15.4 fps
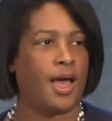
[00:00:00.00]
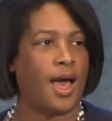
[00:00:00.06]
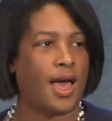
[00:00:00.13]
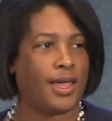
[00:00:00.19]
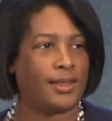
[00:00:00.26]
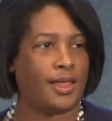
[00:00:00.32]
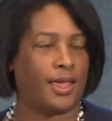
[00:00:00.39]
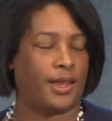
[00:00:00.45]

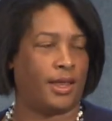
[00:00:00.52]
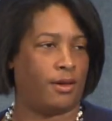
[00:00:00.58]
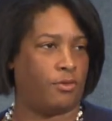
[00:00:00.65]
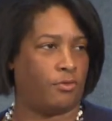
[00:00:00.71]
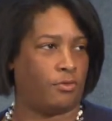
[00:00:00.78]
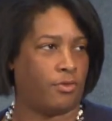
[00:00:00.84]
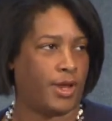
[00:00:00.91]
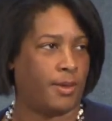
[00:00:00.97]
highlighting
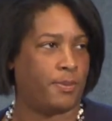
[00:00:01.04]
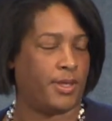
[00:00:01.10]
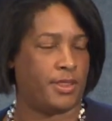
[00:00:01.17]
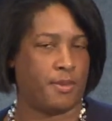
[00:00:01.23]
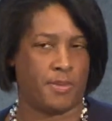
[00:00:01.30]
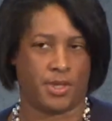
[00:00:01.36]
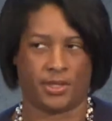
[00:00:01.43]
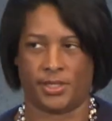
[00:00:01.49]
rape in
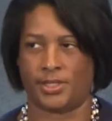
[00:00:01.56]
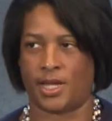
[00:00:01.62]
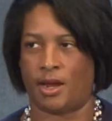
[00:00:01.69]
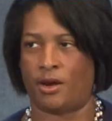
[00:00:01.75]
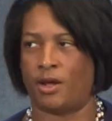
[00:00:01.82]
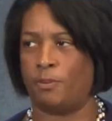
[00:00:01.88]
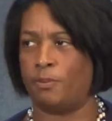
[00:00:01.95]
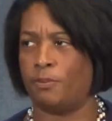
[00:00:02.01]
the
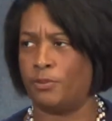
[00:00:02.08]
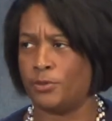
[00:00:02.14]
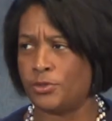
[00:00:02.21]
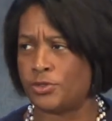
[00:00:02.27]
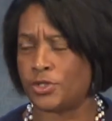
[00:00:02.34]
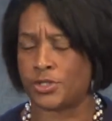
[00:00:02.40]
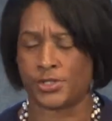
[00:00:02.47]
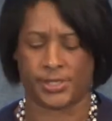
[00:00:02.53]
military,
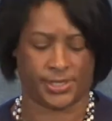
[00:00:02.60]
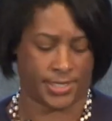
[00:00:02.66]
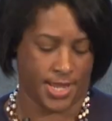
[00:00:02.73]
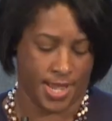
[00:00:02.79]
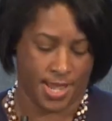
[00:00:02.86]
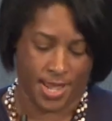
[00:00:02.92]
Boudreaux,